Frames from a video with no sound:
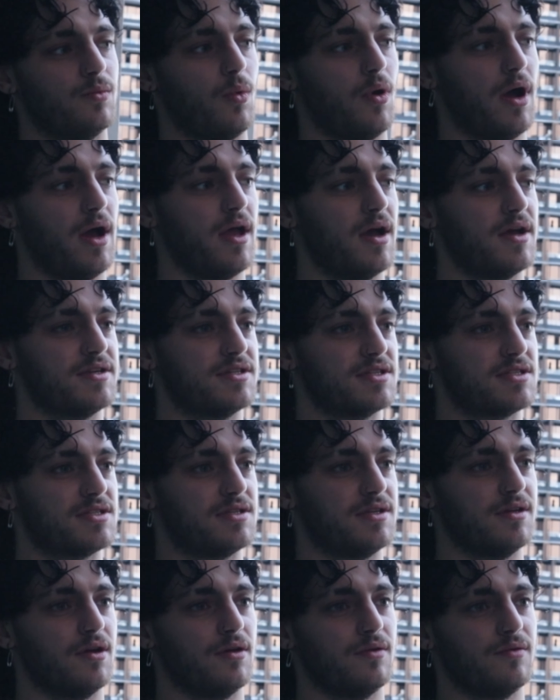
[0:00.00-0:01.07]
why I
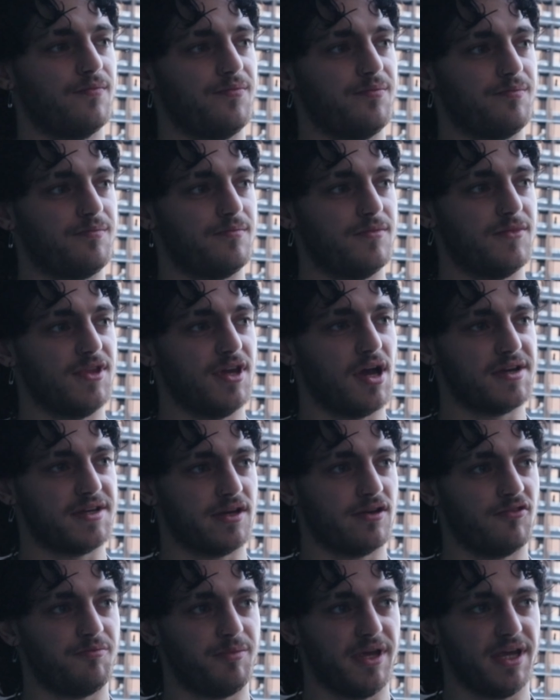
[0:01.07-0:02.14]
just, you know, the
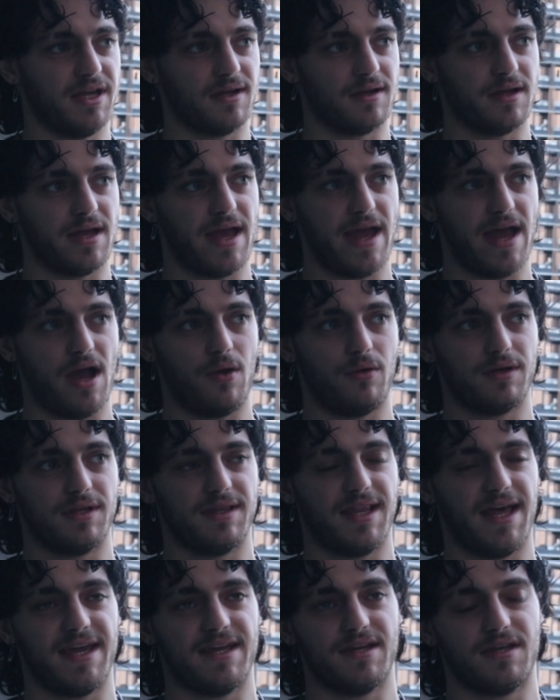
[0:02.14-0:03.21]
idea of being out
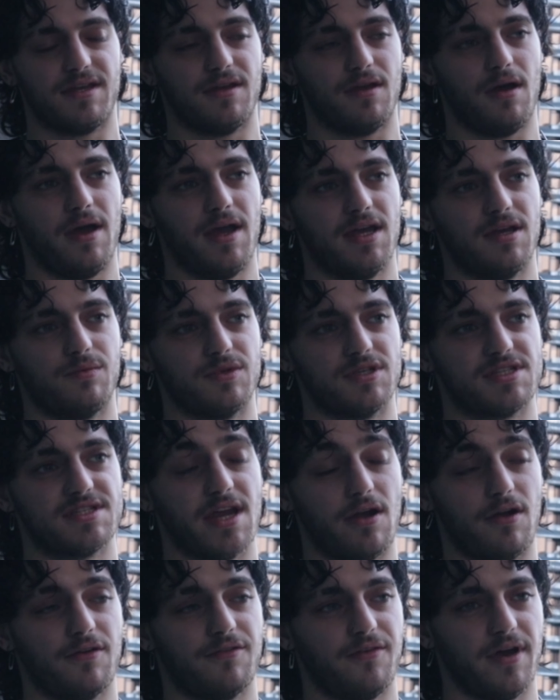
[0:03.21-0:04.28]
late at night was
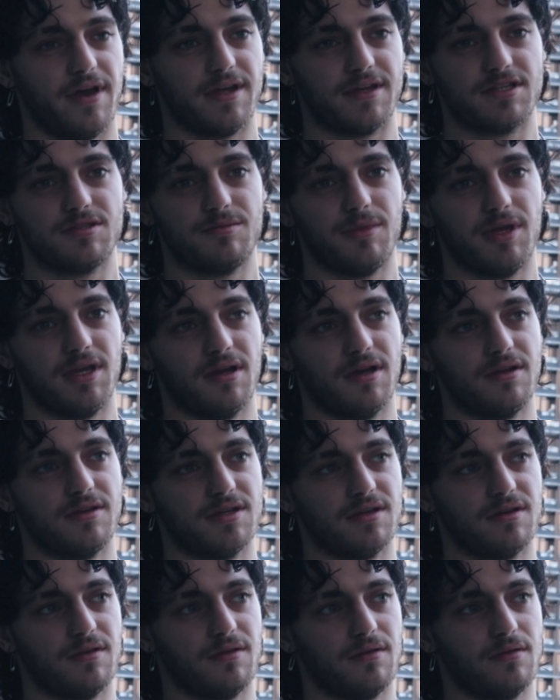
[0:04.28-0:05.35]
terrifying to me. I
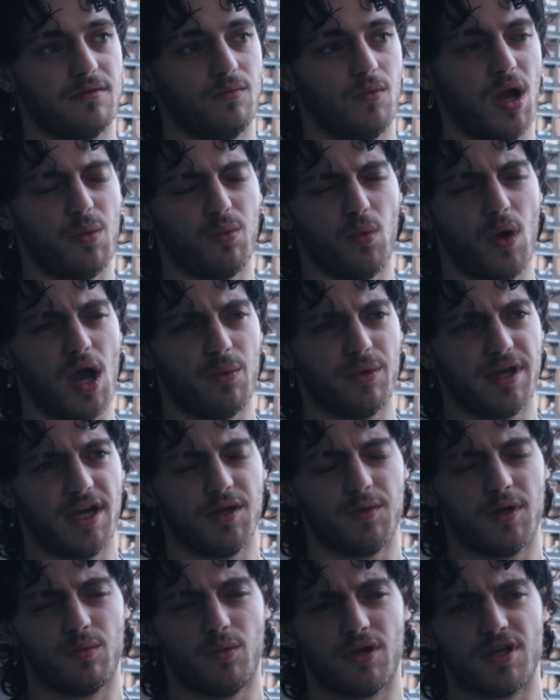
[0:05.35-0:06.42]
didn't, why, why would
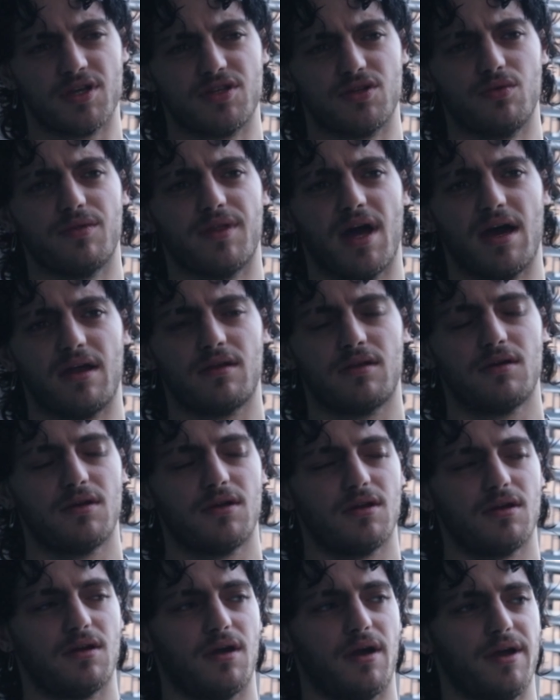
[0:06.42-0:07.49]
anyone want to do that?
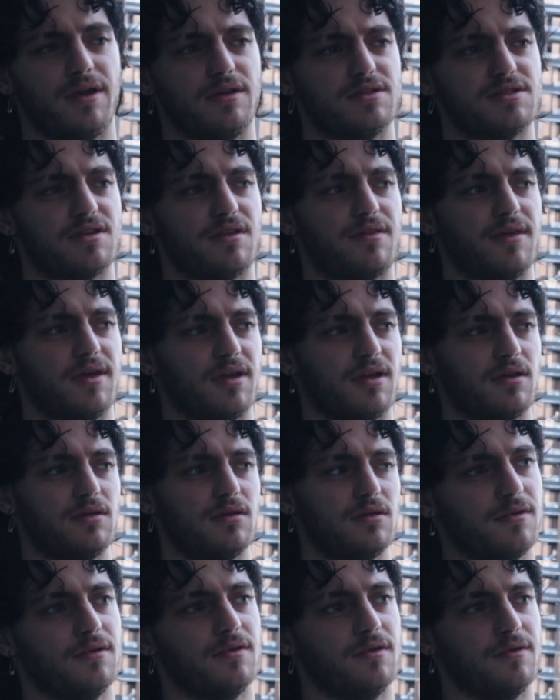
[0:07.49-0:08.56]
I used to
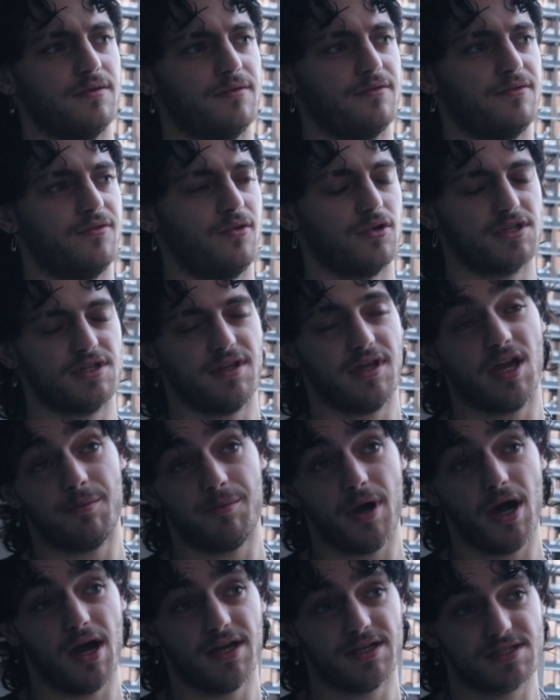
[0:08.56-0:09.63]
think, fortunately
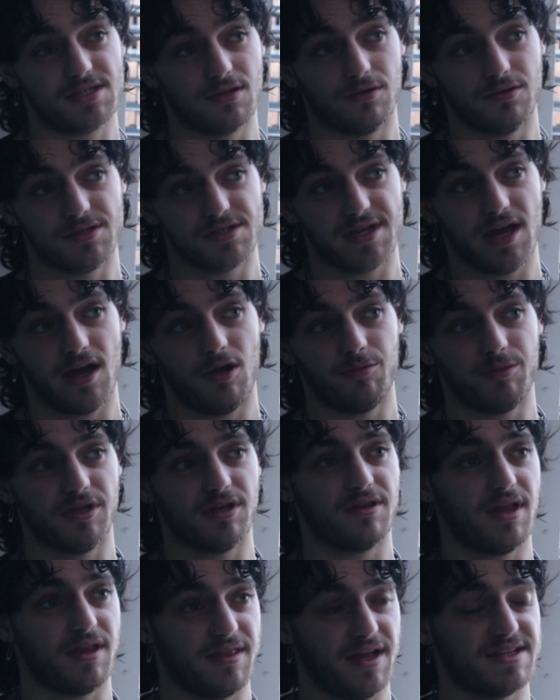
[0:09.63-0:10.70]
I'm past those now,
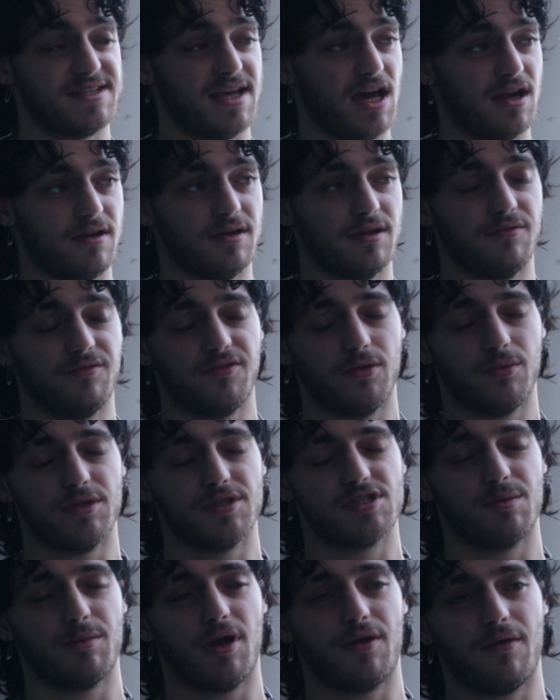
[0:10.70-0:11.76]
but that, that's had an
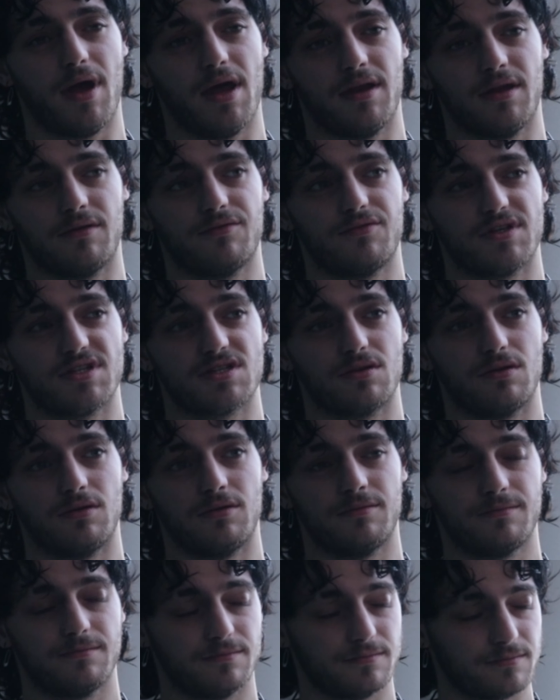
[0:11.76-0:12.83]
influence on my writing for sure.